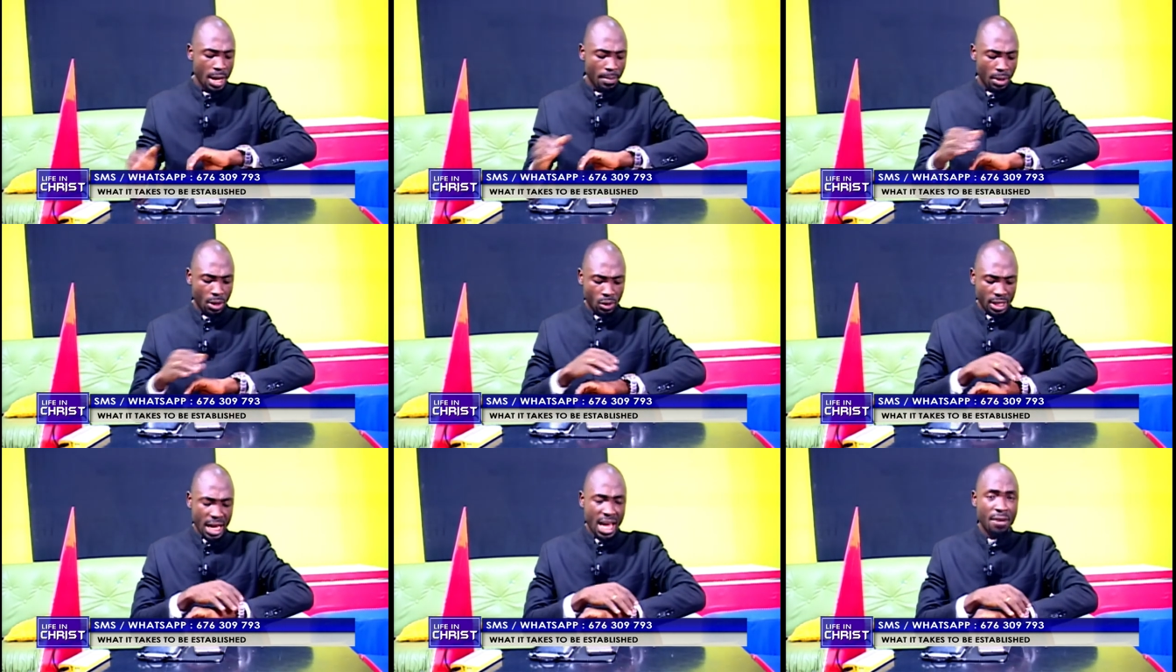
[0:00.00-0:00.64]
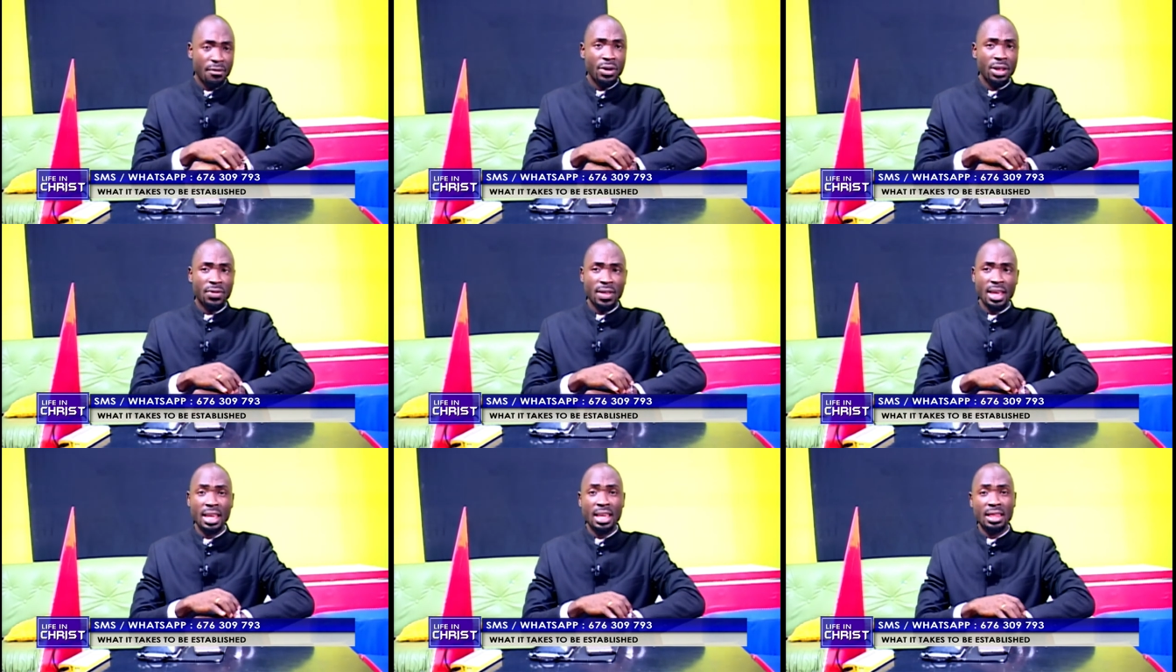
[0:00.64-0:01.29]
Because
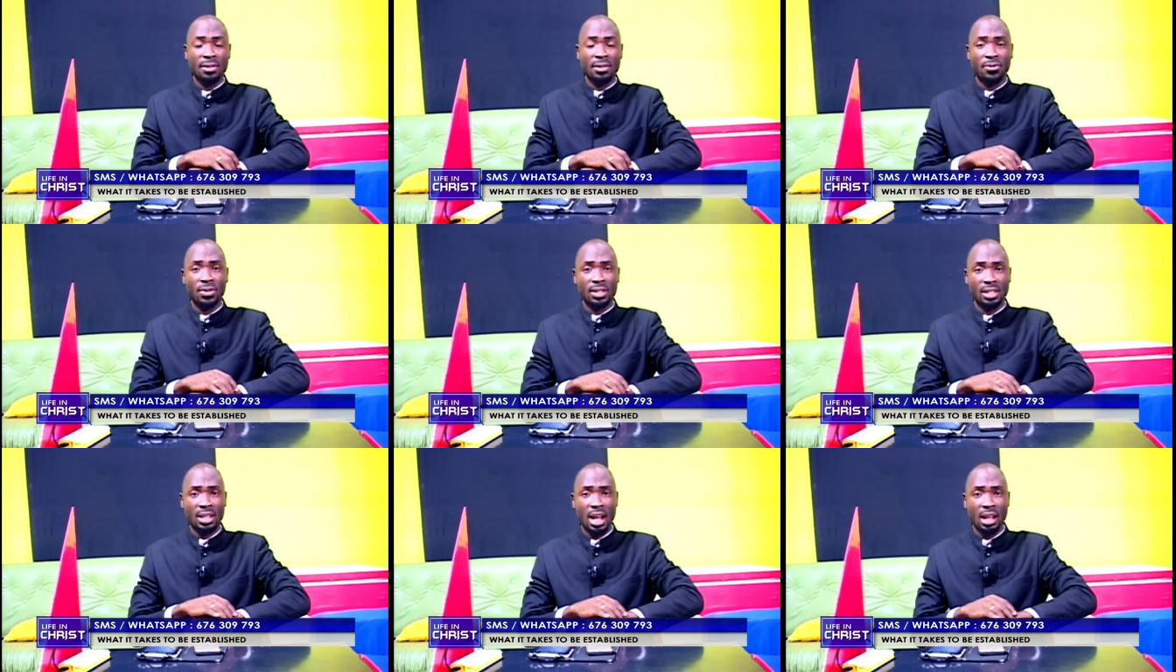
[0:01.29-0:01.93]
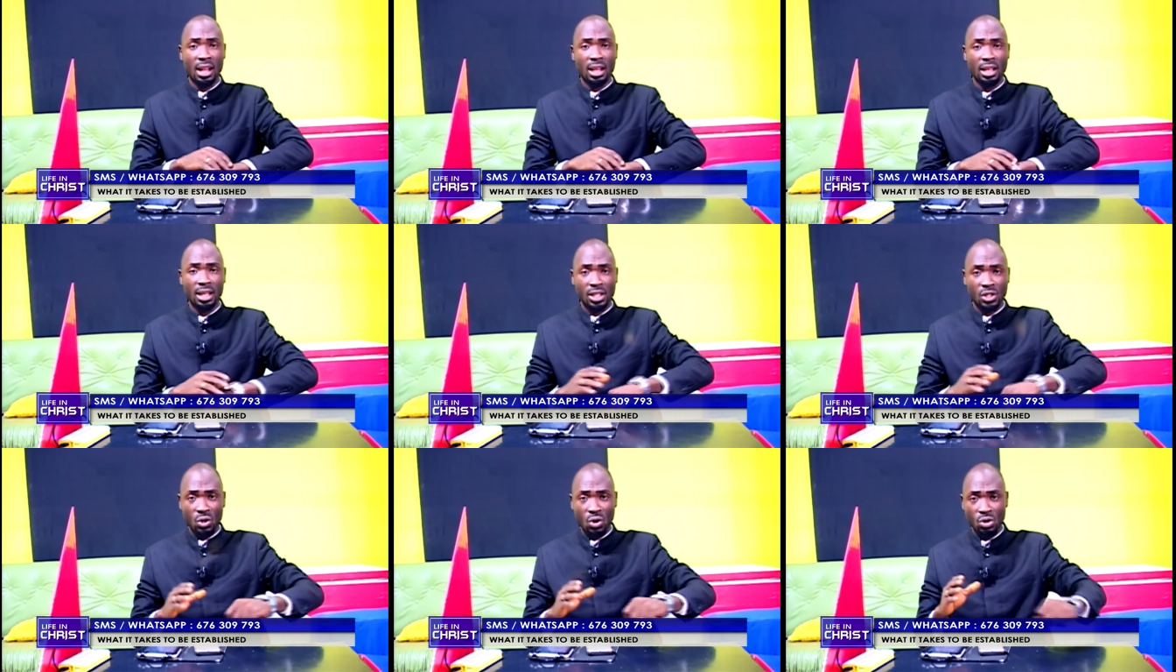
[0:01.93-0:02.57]
everything in the physical
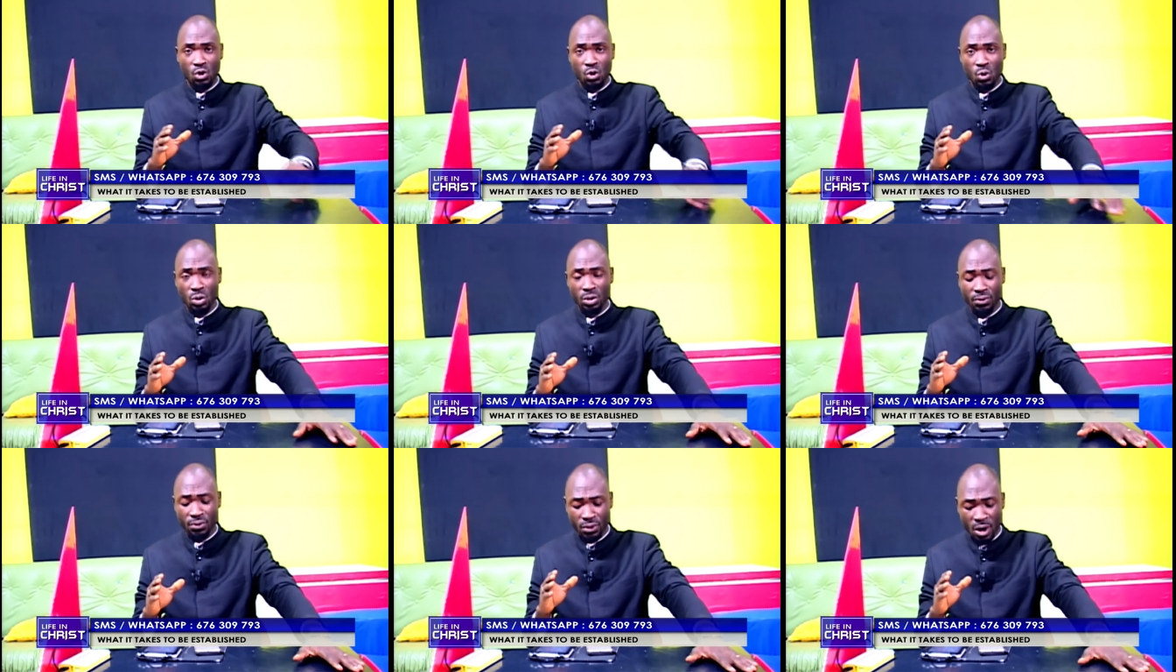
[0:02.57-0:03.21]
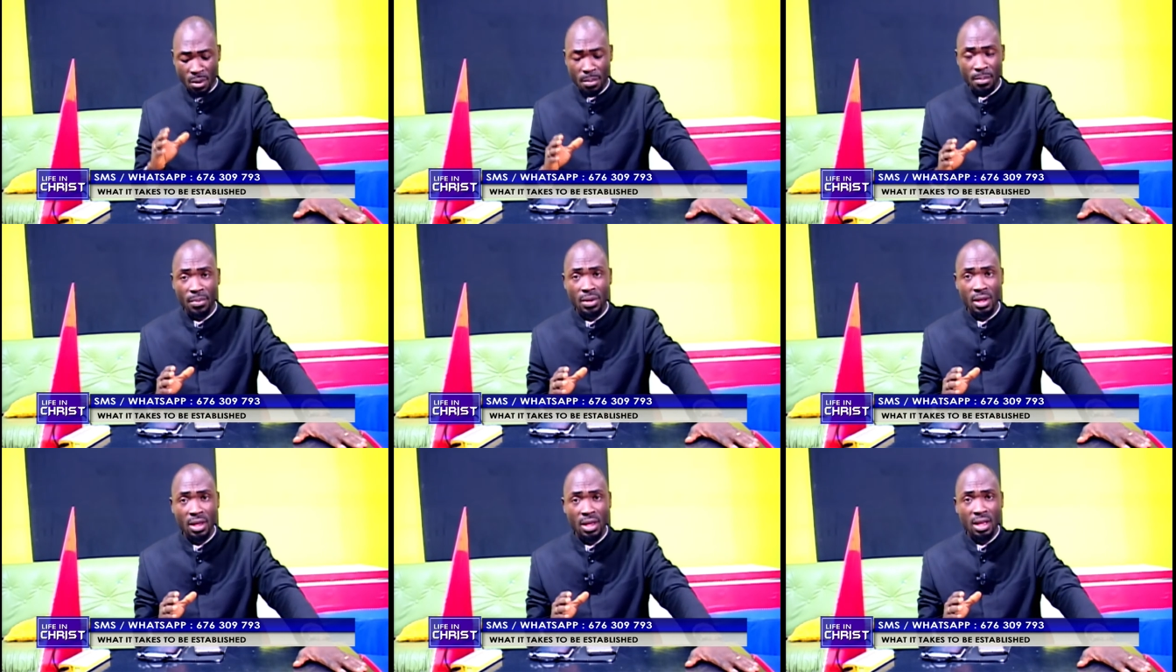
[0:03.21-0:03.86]
is controlled from
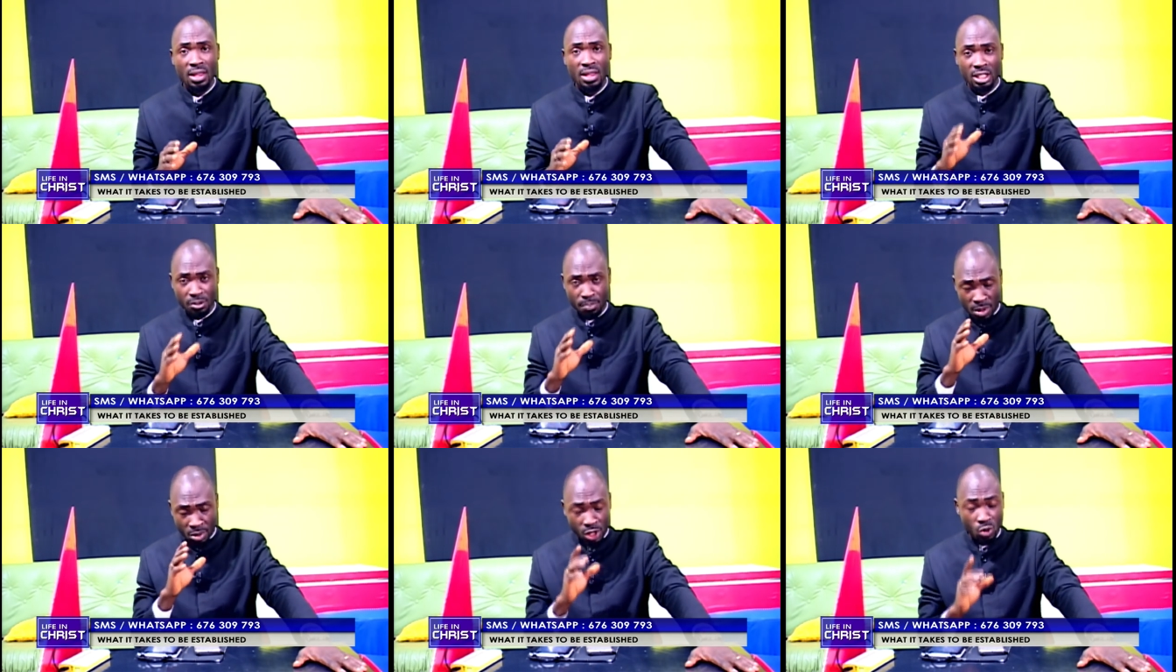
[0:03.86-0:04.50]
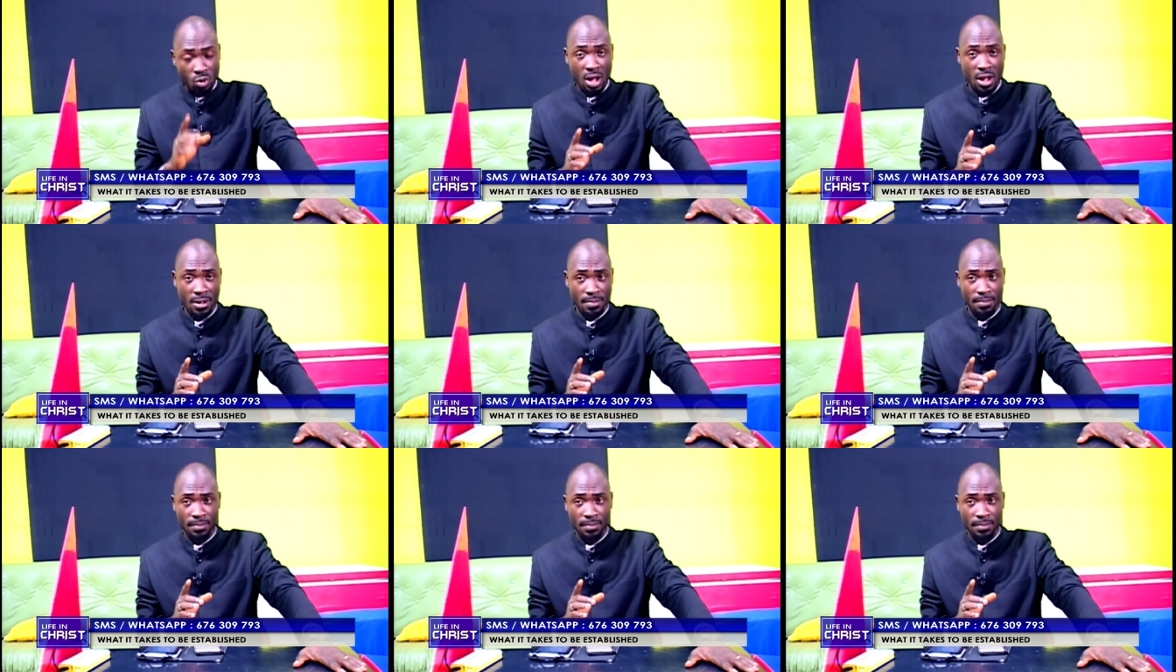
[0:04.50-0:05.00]
the spiritual.